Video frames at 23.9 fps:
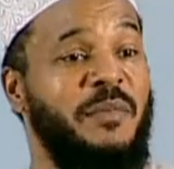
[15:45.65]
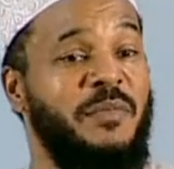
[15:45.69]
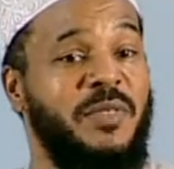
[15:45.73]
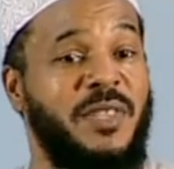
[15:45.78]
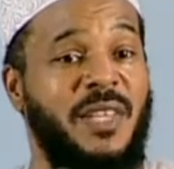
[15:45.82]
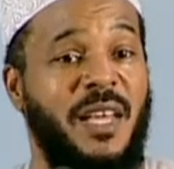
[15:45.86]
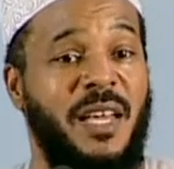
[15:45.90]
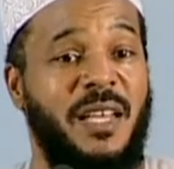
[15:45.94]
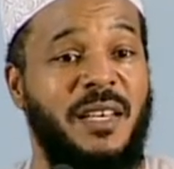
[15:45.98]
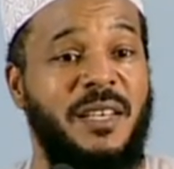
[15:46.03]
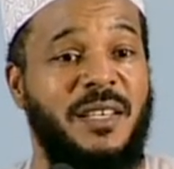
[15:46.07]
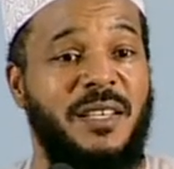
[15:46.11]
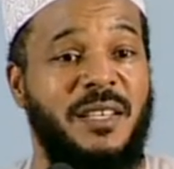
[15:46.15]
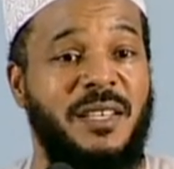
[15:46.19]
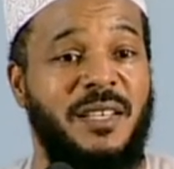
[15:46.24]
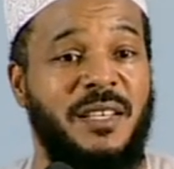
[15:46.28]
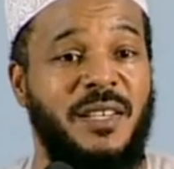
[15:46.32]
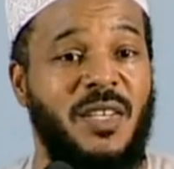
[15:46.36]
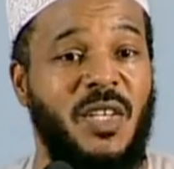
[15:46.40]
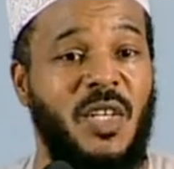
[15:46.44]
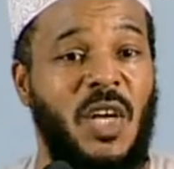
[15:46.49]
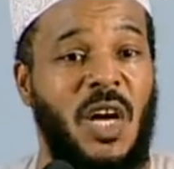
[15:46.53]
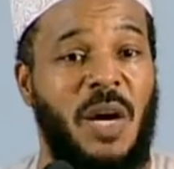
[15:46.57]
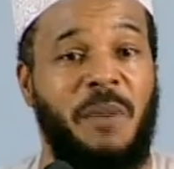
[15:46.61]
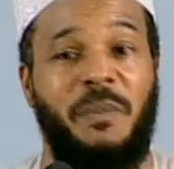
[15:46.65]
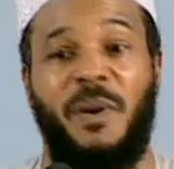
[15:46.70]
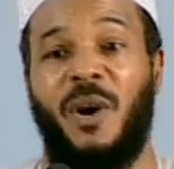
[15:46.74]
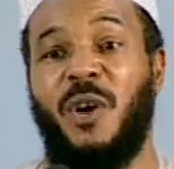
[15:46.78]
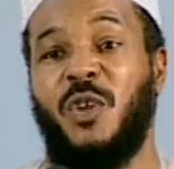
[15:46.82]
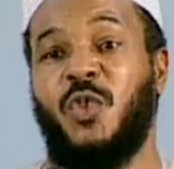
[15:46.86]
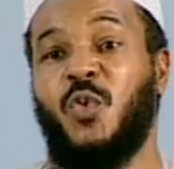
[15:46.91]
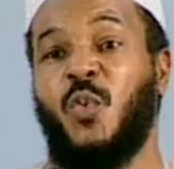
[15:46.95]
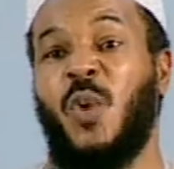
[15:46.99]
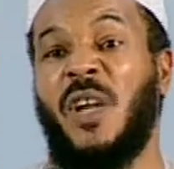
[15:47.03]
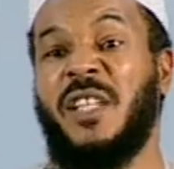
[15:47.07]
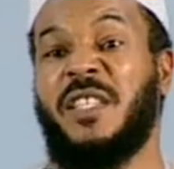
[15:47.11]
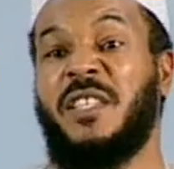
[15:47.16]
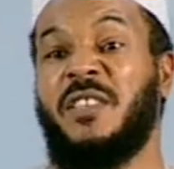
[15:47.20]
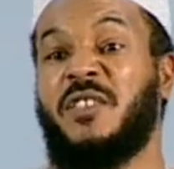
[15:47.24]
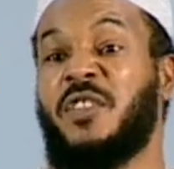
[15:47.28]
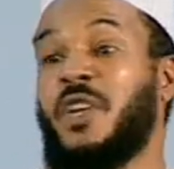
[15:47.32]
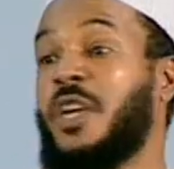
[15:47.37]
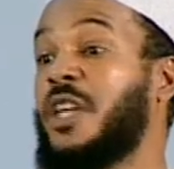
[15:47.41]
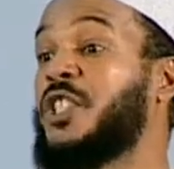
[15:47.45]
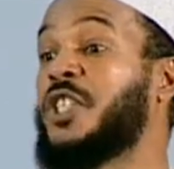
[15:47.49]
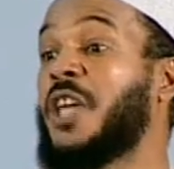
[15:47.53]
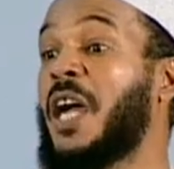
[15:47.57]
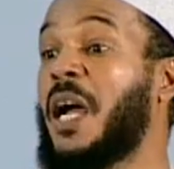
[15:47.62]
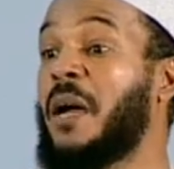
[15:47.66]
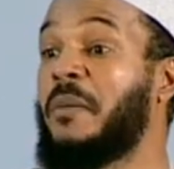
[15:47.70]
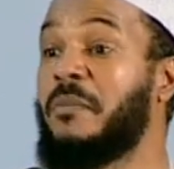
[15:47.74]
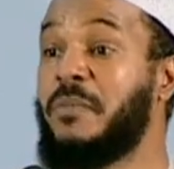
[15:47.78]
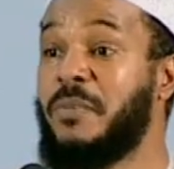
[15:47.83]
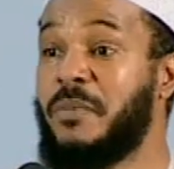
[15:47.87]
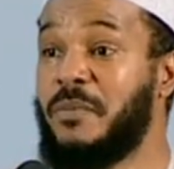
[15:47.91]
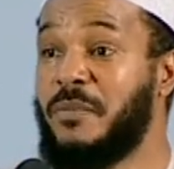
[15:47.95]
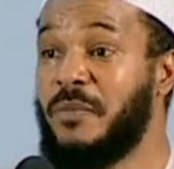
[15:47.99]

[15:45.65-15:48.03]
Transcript: said about what is hijab.